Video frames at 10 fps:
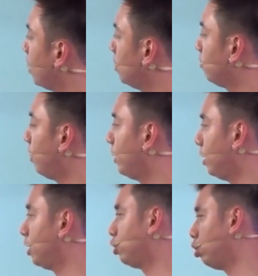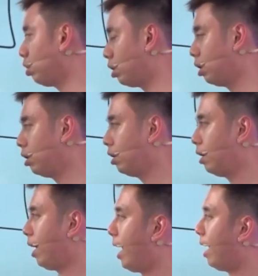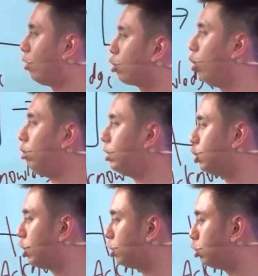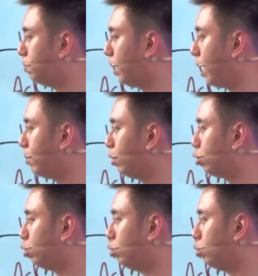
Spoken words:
right, that they took, and our goal is just to be able to